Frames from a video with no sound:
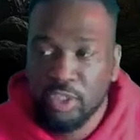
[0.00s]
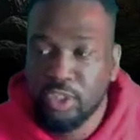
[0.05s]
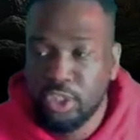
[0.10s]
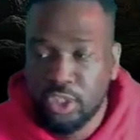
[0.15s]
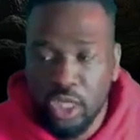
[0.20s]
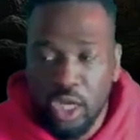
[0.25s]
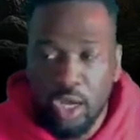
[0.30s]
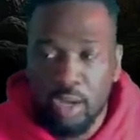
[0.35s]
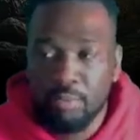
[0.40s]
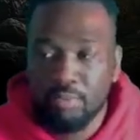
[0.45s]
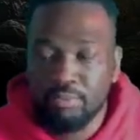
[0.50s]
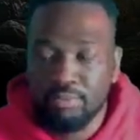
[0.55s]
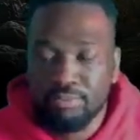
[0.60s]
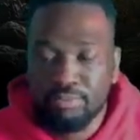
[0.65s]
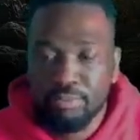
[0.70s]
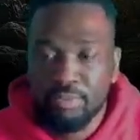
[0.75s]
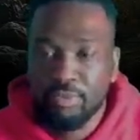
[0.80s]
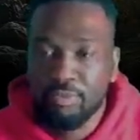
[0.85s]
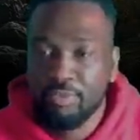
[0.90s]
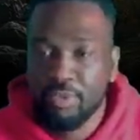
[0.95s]
jump
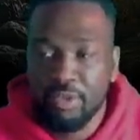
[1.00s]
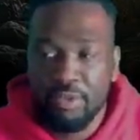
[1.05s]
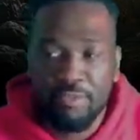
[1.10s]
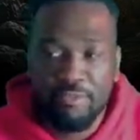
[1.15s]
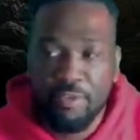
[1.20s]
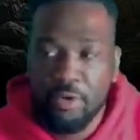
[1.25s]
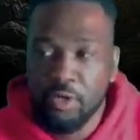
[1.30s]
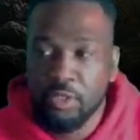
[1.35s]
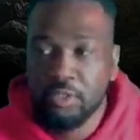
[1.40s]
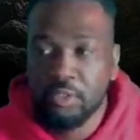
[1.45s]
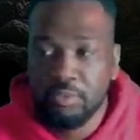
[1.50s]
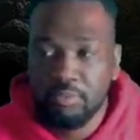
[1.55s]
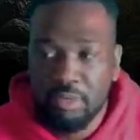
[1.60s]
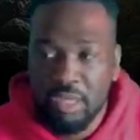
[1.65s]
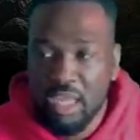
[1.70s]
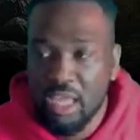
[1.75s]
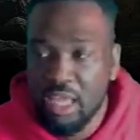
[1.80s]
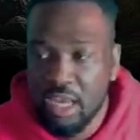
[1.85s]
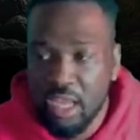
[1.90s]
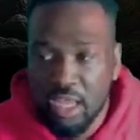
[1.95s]
from the first
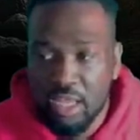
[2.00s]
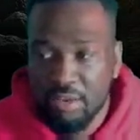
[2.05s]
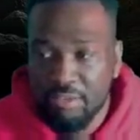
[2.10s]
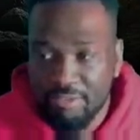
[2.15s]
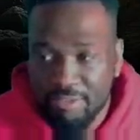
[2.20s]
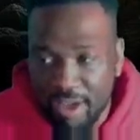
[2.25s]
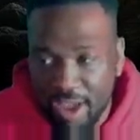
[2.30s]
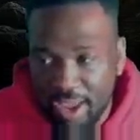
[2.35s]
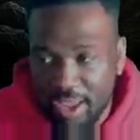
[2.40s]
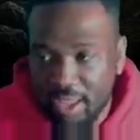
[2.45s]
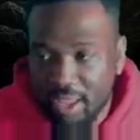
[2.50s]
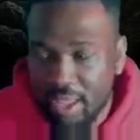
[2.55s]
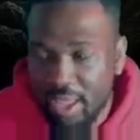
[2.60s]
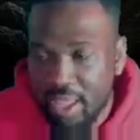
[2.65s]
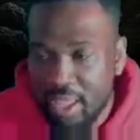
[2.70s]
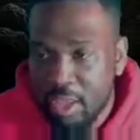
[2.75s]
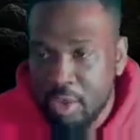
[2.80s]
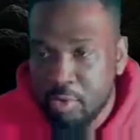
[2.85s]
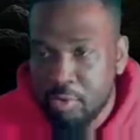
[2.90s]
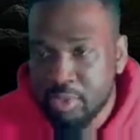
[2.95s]
beginning of the fight
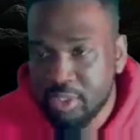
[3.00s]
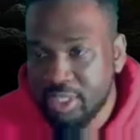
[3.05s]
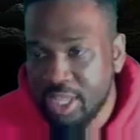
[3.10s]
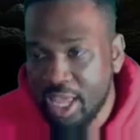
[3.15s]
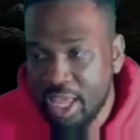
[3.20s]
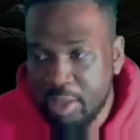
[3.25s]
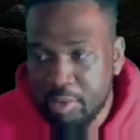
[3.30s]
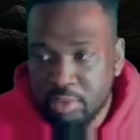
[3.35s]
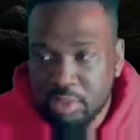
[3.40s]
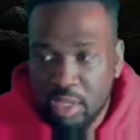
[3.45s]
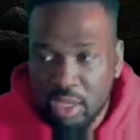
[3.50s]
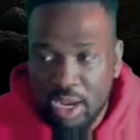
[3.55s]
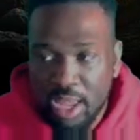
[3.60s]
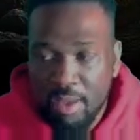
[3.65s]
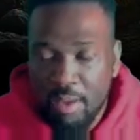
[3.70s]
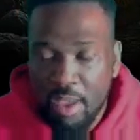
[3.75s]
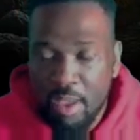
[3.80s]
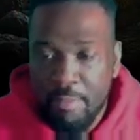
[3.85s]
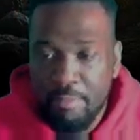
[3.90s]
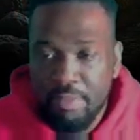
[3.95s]
was that it was gonna
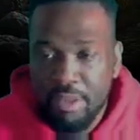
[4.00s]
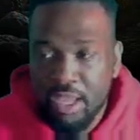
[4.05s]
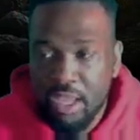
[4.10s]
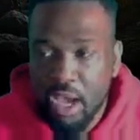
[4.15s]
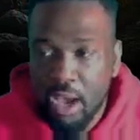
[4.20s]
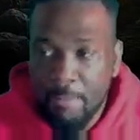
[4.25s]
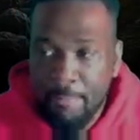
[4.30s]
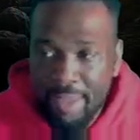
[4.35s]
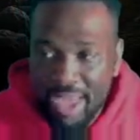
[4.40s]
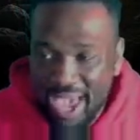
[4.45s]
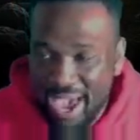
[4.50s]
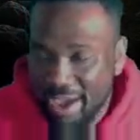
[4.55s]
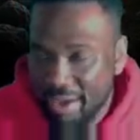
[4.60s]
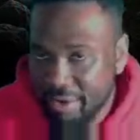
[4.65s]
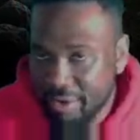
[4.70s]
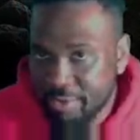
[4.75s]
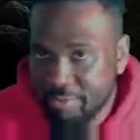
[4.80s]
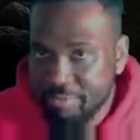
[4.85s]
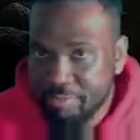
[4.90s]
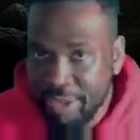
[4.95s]
be a
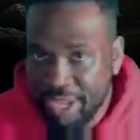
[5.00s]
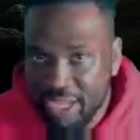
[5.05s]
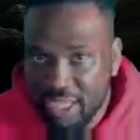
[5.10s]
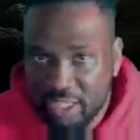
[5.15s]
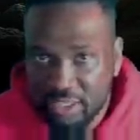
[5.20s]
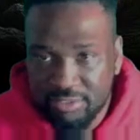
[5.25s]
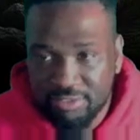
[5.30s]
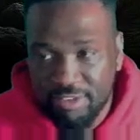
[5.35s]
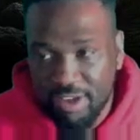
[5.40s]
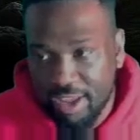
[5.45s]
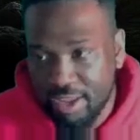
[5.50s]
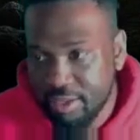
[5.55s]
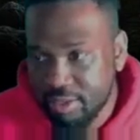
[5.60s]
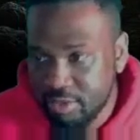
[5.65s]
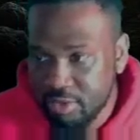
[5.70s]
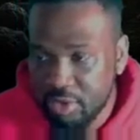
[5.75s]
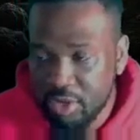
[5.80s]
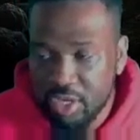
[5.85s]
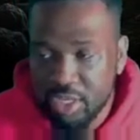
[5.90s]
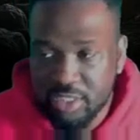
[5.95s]
pattern-based fight.
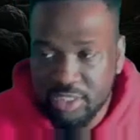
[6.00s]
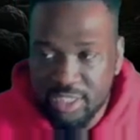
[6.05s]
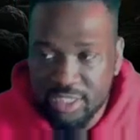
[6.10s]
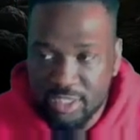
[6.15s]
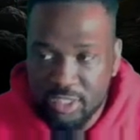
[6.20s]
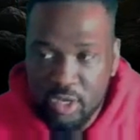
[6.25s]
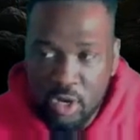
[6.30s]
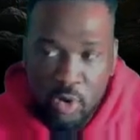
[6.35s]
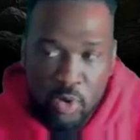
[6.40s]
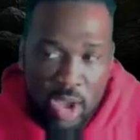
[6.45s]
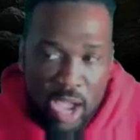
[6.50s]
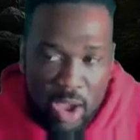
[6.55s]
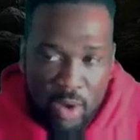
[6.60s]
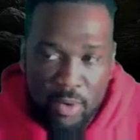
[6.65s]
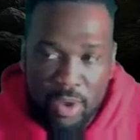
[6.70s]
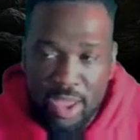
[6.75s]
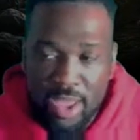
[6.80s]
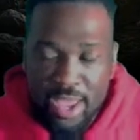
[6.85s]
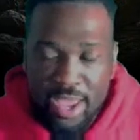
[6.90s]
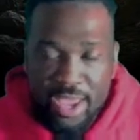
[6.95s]
You couldn't just go out
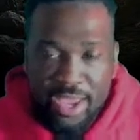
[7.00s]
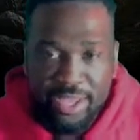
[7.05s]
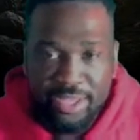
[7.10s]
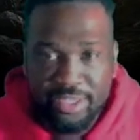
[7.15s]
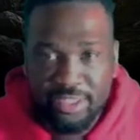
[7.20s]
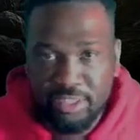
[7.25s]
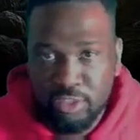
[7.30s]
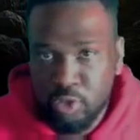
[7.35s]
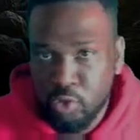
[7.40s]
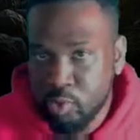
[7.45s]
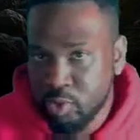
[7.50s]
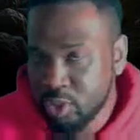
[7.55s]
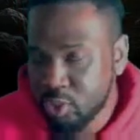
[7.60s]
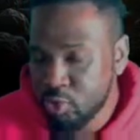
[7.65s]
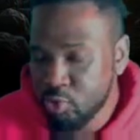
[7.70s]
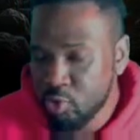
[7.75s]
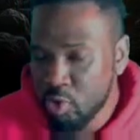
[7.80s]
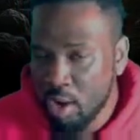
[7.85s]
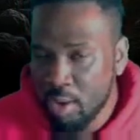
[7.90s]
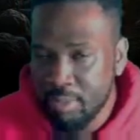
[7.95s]
and just do what you
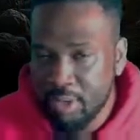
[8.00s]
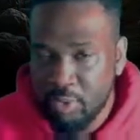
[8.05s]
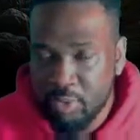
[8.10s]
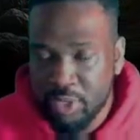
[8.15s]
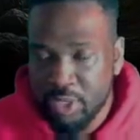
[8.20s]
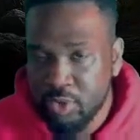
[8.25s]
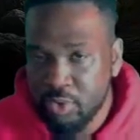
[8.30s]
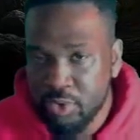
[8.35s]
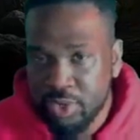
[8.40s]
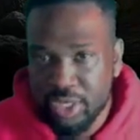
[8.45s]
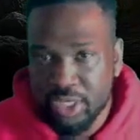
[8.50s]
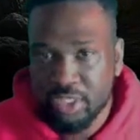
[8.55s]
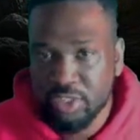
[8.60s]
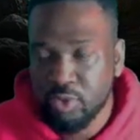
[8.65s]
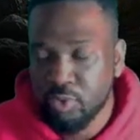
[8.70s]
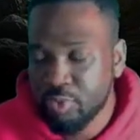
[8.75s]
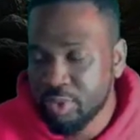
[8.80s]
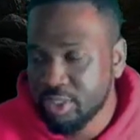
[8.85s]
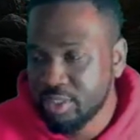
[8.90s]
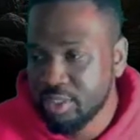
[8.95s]
normally would do against the
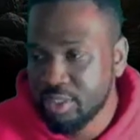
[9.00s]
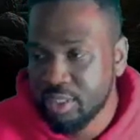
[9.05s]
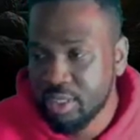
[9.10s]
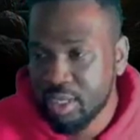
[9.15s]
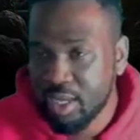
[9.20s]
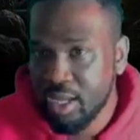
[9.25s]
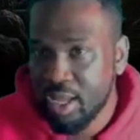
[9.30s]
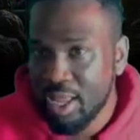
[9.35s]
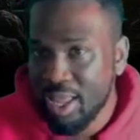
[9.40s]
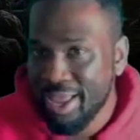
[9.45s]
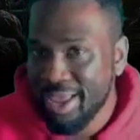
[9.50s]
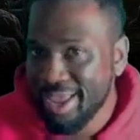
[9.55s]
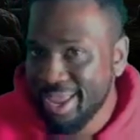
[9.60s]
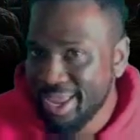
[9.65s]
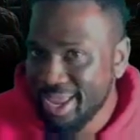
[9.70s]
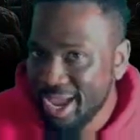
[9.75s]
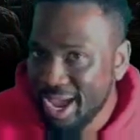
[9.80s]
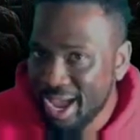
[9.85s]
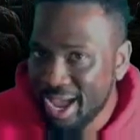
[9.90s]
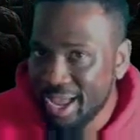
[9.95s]
rest of the
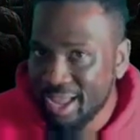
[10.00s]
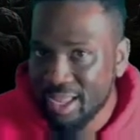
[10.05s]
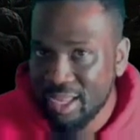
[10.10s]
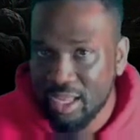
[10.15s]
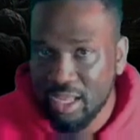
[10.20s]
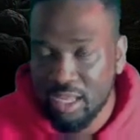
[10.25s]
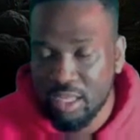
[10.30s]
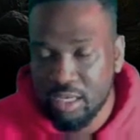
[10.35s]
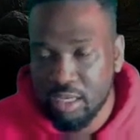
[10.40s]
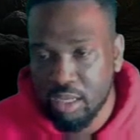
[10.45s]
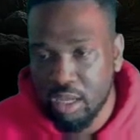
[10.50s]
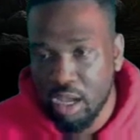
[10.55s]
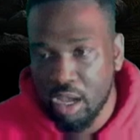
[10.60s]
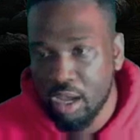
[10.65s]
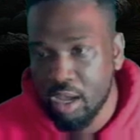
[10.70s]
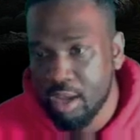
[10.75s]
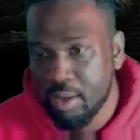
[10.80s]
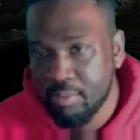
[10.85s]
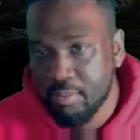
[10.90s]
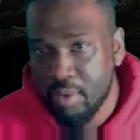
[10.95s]
AI in the
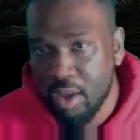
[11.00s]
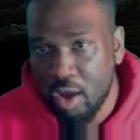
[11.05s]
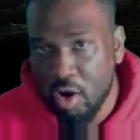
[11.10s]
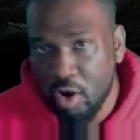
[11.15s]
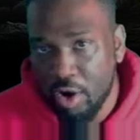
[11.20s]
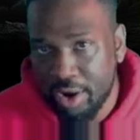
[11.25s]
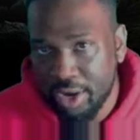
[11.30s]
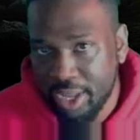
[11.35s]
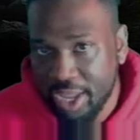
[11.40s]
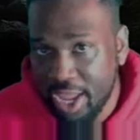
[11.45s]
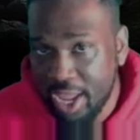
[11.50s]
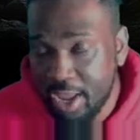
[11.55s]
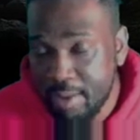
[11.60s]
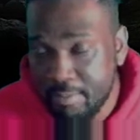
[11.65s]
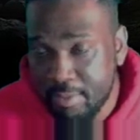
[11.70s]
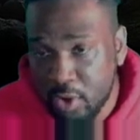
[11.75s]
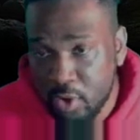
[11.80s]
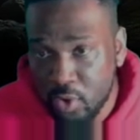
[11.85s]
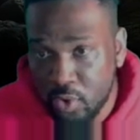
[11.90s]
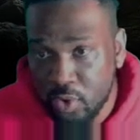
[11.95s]
arcade
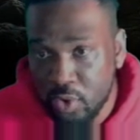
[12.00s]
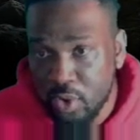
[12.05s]
mode.